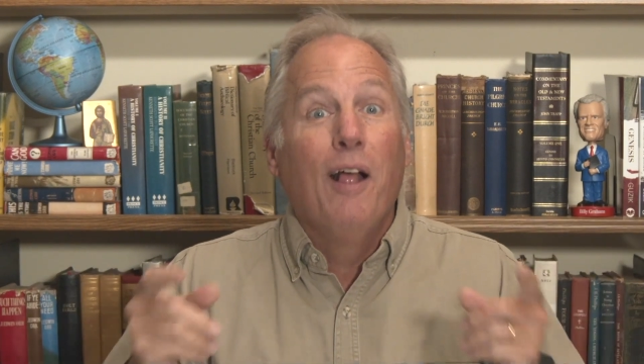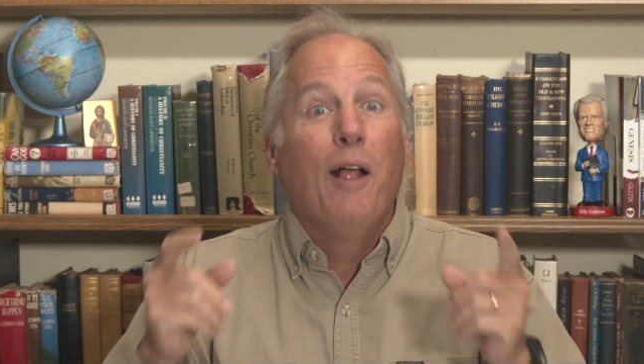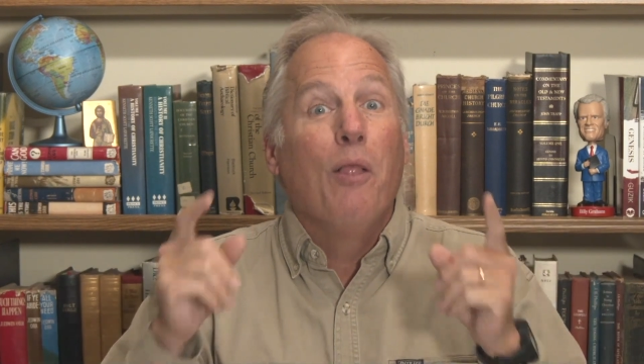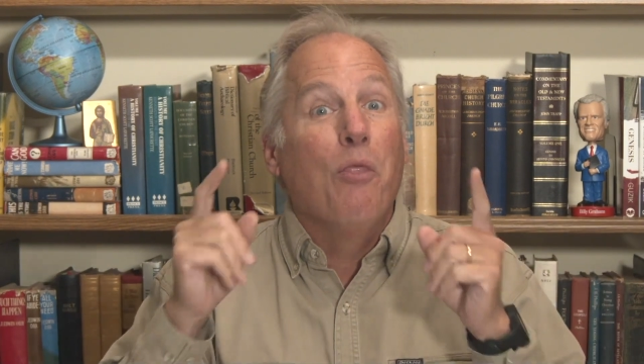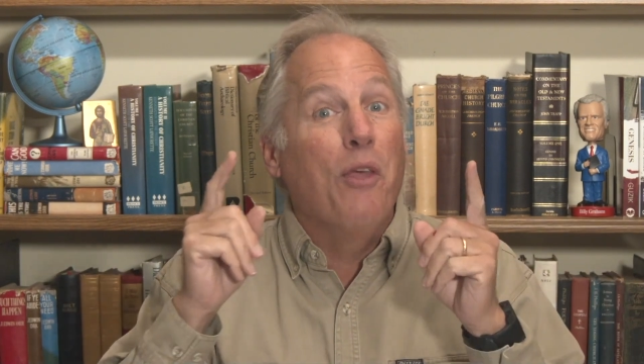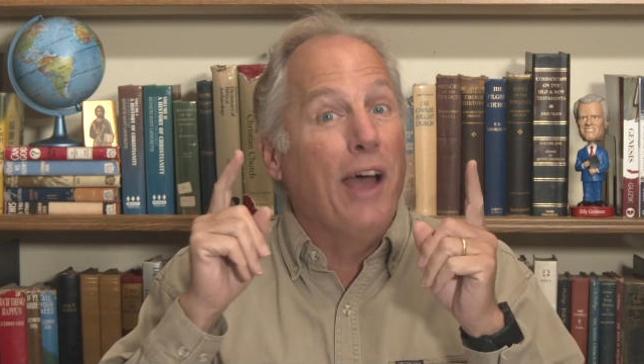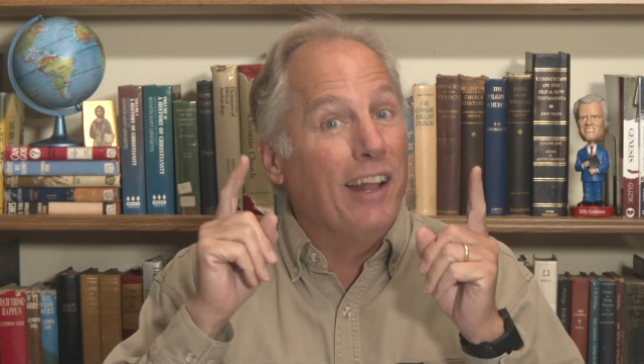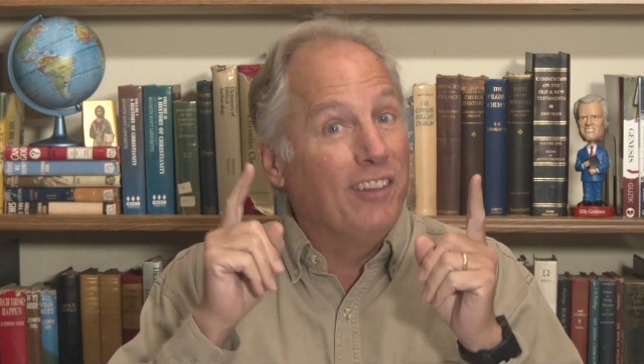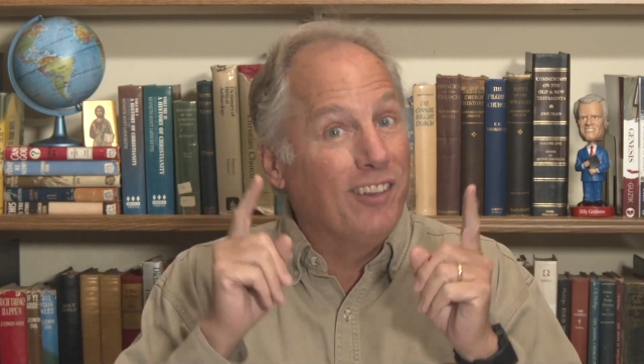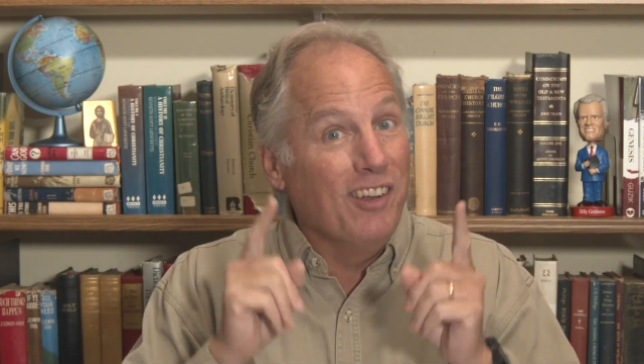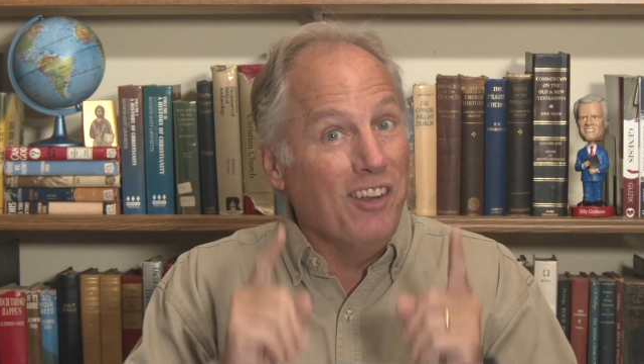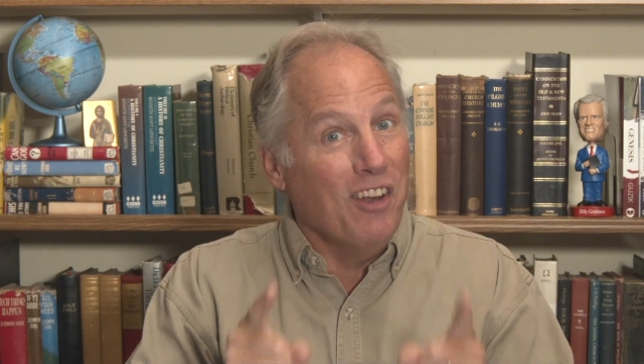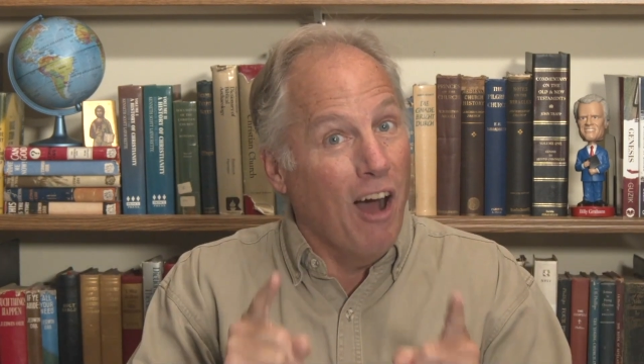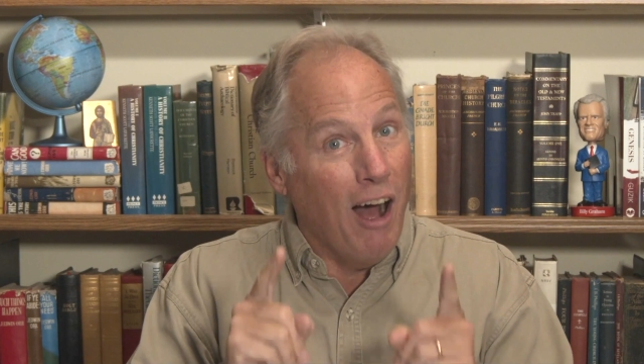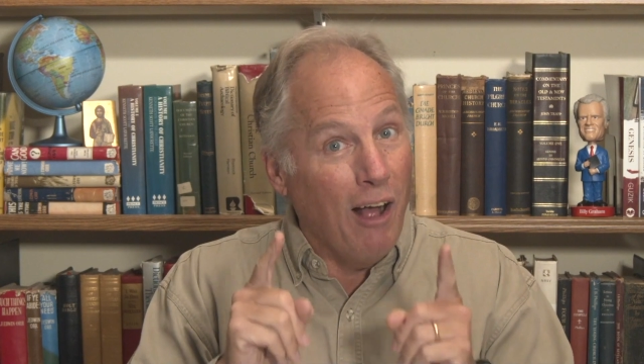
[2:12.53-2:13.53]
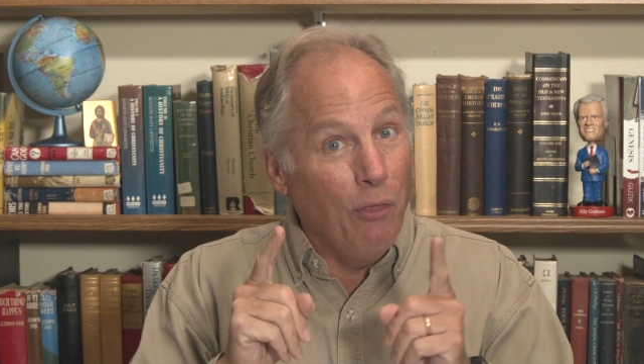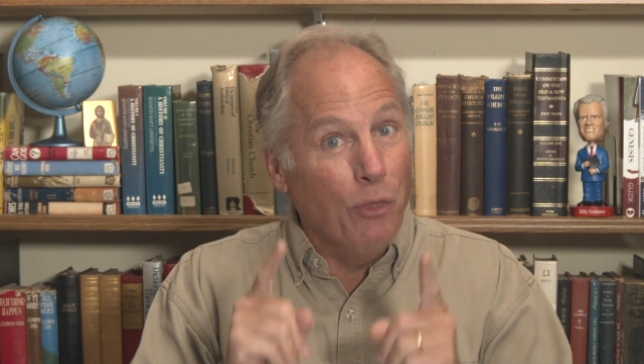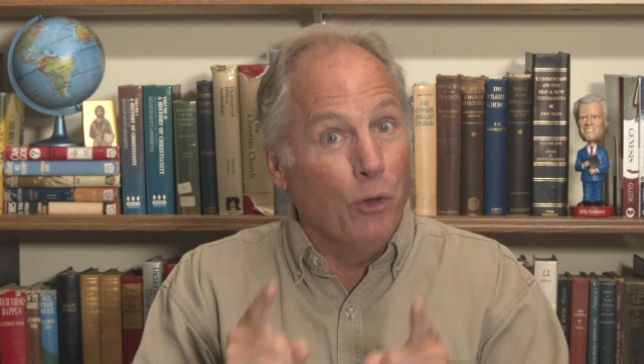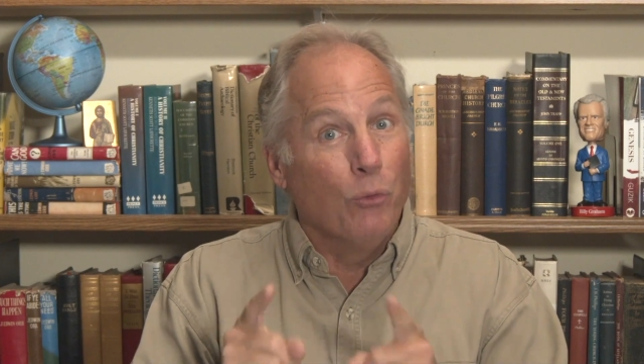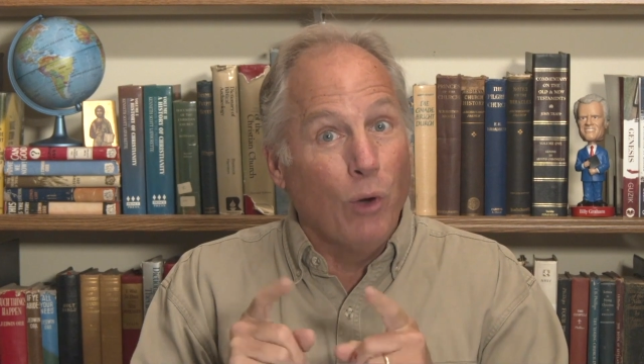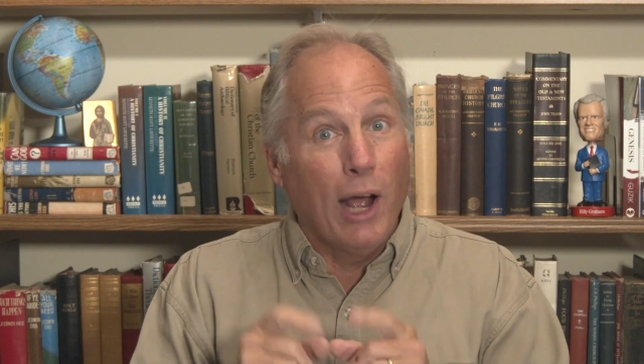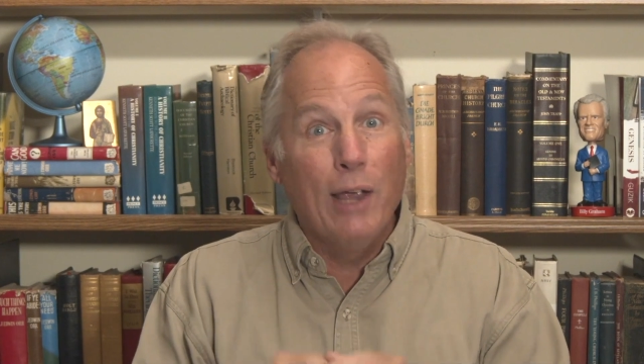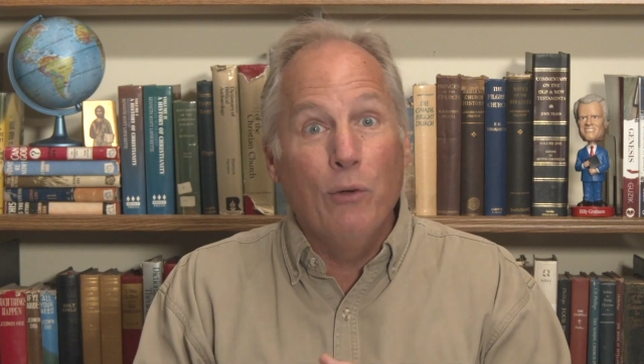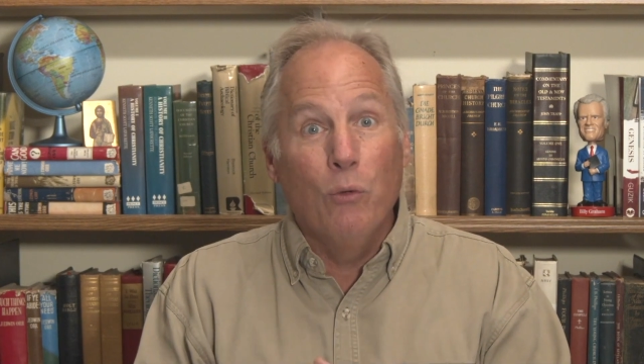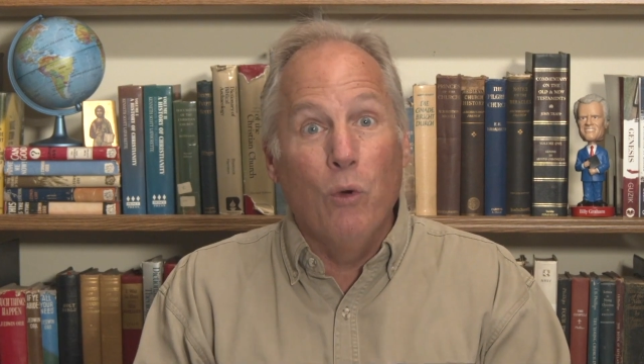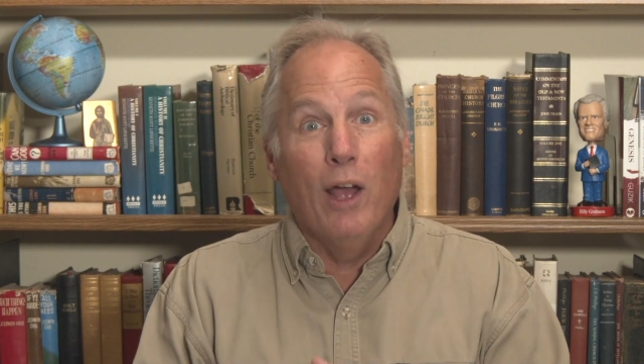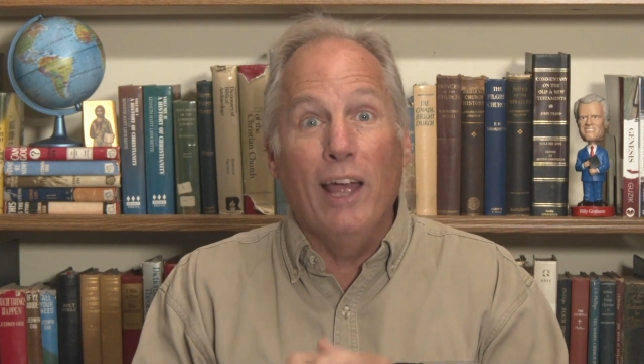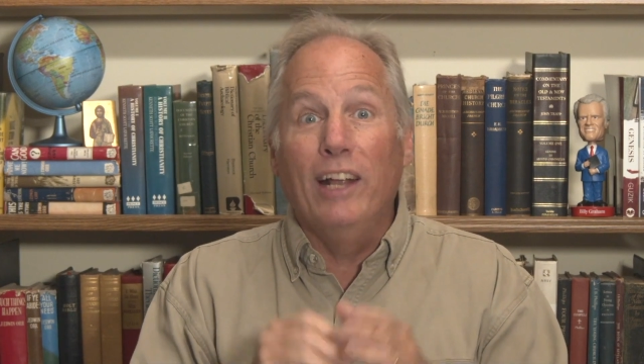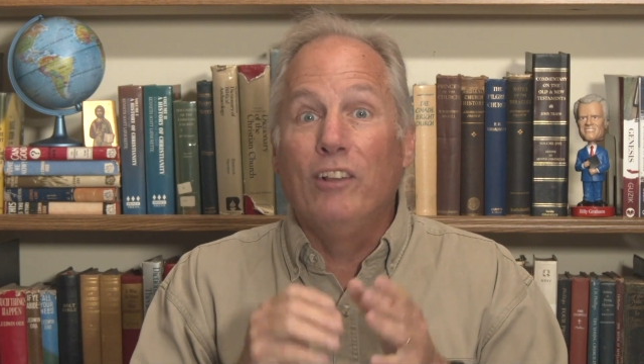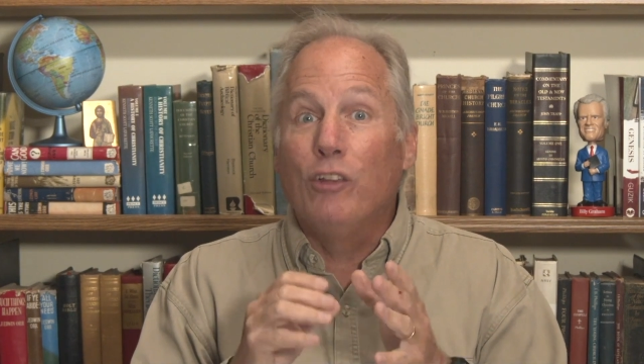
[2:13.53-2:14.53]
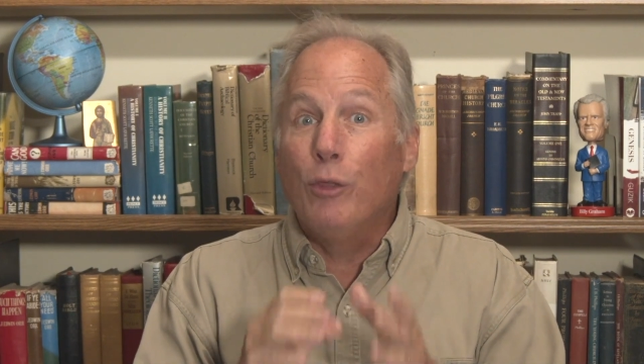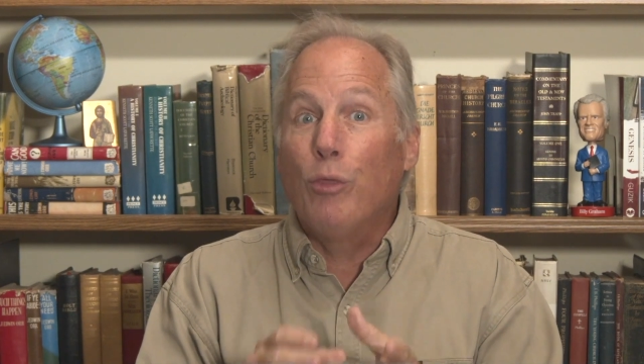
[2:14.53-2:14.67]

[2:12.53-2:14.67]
That's not the right way to